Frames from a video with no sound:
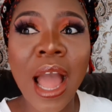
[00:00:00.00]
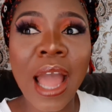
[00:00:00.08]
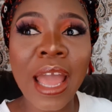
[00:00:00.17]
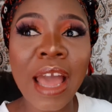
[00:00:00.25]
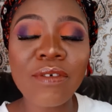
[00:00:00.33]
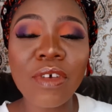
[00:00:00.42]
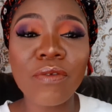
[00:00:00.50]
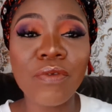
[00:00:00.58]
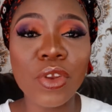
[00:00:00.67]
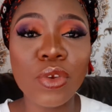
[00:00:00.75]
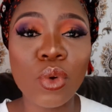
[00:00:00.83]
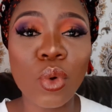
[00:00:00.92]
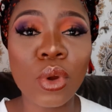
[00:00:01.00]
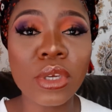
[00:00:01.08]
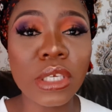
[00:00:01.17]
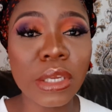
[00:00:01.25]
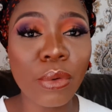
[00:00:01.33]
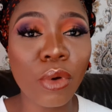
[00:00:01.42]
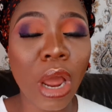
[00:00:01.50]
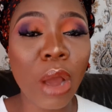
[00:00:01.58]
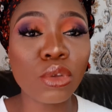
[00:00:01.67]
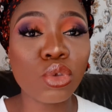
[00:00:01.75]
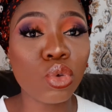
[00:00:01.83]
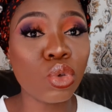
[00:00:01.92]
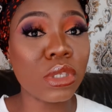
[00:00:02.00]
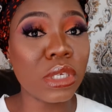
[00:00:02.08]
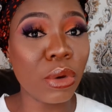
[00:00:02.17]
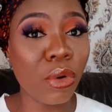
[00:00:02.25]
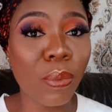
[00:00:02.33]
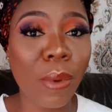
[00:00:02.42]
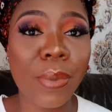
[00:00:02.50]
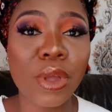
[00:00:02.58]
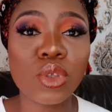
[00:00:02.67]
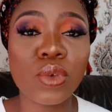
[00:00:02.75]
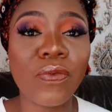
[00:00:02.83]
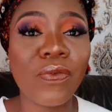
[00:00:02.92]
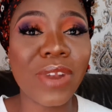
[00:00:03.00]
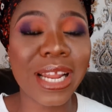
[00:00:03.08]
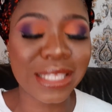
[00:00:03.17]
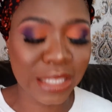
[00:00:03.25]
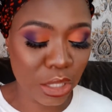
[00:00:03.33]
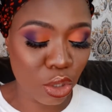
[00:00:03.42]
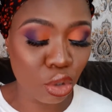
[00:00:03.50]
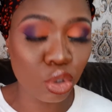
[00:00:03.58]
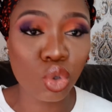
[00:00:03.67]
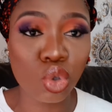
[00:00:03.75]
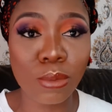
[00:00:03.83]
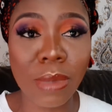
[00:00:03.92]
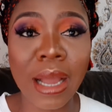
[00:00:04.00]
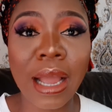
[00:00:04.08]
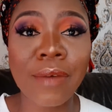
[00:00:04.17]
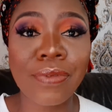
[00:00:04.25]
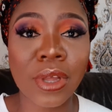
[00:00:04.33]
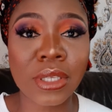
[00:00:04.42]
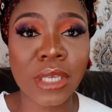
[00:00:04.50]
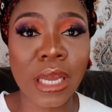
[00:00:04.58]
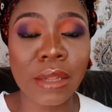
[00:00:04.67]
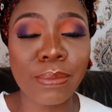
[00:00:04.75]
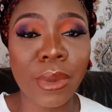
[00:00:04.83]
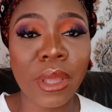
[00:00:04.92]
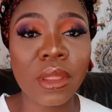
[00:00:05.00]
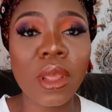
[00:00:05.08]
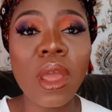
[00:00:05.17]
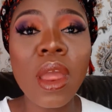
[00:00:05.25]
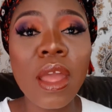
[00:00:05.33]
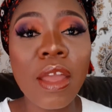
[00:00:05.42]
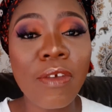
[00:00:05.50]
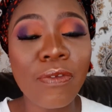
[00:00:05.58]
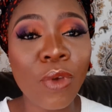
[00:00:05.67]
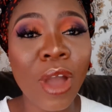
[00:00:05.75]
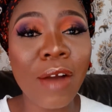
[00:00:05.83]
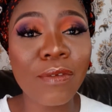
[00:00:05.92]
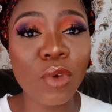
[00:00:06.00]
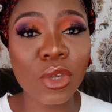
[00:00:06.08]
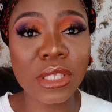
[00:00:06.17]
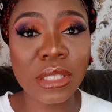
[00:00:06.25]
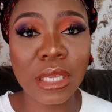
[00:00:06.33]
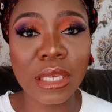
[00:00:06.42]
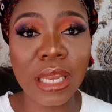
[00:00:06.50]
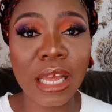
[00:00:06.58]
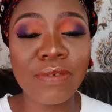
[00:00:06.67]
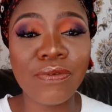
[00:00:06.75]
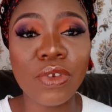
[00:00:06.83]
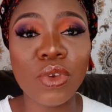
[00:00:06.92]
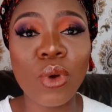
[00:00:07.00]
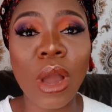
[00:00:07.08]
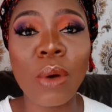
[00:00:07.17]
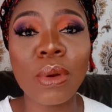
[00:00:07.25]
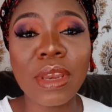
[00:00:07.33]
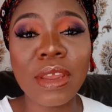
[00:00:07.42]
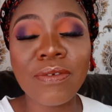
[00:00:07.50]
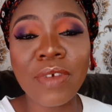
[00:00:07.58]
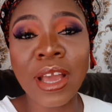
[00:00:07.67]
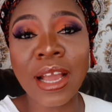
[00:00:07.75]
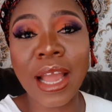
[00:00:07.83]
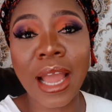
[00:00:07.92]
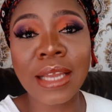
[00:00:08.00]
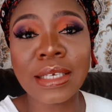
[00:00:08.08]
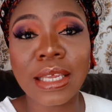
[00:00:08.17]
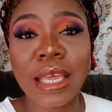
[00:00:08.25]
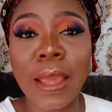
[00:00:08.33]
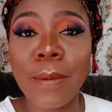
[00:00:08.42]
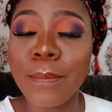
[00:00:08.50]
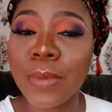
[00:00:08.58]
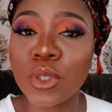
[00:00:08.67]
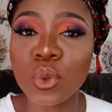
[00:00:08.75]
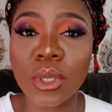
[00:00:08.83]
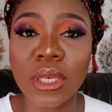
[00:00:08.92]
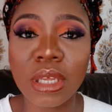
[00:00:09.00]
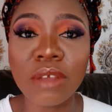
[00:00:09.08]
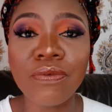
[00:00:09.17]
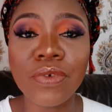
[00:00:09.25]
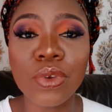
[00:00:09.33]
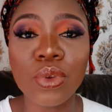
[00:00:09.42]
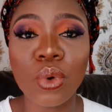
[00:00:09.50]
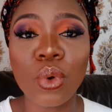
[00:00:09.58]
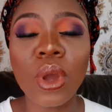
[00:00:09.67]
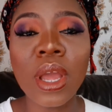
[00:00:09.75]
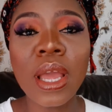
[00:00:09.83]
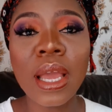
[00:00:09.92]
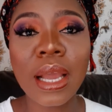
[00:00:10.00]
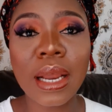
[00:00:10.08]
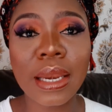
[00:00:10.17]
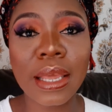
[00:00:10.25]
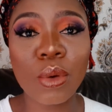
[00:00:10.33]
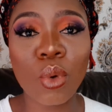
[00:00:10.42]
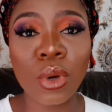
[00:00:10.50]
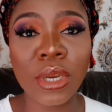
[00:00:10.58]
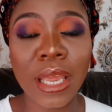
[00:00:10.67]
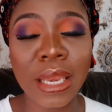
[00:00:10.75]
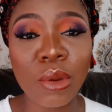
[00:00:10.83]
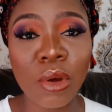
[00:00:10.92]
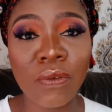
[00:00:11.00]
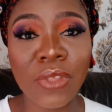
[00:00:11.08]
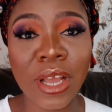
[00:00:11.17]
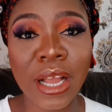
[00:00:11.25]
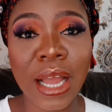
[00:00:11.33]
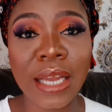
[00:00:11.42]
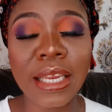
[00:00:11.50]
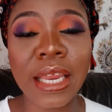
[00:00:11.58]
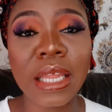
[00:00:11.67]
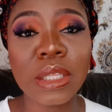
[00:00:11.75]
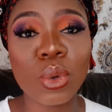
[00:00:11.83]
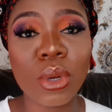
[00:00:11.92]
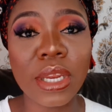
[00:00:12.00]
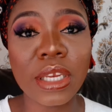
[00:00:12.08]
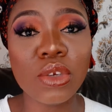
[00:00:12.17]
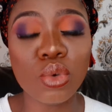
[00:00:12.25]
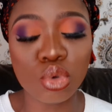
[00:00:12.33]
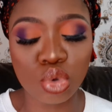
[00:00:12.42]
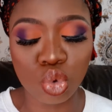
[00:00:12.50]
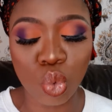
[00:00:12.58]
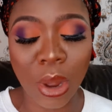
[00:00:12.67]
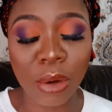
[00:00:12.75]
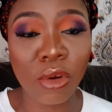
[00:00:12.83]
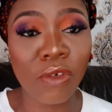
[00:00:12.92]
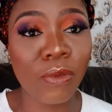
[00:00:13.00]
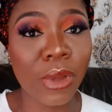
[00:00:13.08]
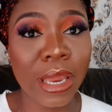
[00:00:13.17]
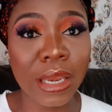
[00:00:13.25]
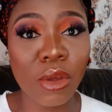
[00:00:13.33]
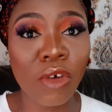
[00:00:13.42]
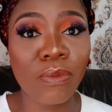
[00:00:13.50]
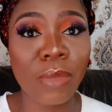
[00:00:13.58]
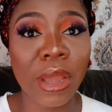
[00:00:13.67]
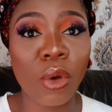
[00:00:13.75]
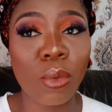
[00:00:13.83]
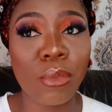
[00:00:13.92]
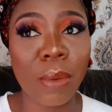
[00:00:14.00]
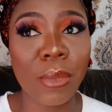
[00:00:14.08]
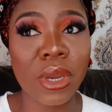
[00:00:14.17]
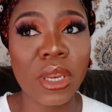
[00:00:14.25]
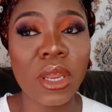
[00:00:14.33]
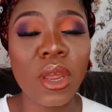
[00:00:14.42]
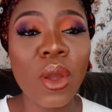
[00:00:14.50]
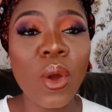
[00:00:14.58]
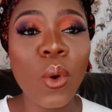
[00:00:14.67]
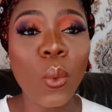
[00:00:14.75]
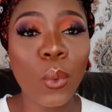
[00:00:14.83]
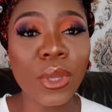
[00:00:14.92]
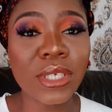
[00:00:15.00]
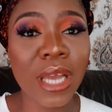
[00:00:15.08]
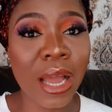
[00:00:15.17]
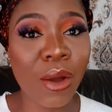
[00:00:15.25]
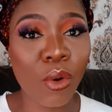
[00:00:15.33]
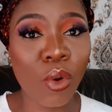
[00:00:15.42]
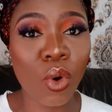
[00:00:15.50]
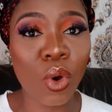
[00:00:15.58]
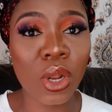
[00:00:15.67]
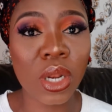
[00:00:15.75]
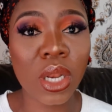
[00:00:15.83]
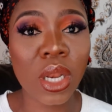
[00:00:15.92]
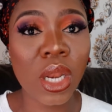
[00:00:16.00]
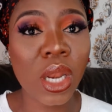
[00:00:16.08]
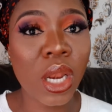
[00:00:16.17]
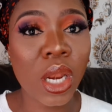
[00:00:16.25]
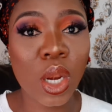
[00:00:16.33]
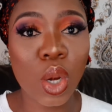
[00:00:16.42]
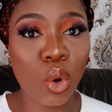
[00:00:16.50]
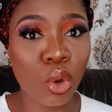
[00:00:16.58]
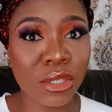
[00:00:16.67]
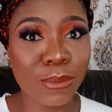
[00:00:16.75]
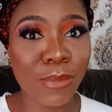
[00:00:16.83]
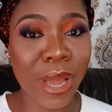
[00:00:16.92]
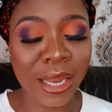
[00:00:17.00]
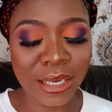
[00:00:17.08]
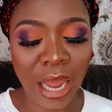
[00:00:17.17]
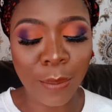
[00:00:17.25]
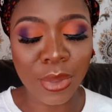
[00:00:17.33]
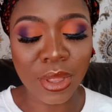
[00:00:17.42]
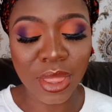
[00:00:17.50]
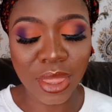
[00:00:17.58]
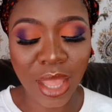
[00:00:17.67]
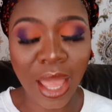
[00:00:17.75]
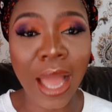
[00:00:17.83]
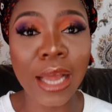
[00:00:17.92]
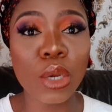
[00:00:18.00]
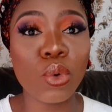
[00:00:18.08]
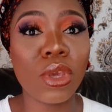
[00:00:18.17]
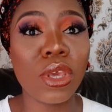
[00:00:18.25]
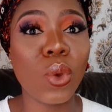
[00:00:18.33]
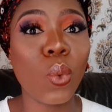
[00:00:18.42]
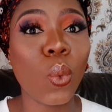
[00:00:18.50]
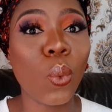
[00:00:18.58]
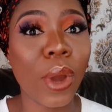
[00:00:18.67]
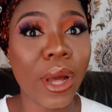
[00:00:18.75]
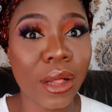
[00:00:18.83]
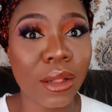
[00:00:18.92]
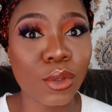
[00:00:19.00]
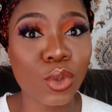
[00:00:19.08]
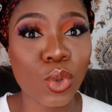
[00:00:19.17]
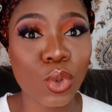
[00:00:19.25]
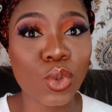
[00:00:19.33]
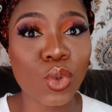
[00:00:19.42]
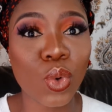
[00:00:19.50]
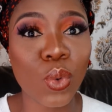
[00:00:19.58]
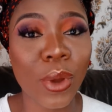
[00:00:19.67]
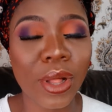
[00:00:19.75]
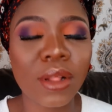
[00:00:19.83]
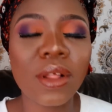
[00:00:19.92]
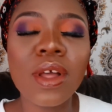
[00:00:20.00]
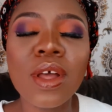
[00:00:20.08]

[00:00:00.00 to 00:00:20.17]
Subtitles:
I have a video on Negro, how to use Negro pepper to flatten your stomach after childbirth. If you have not seen that video, I'll leave a card in between this video. Click on any of the card and it will lead you to any of my home remedy, which are all not bad. I mean, they are doing well, so well.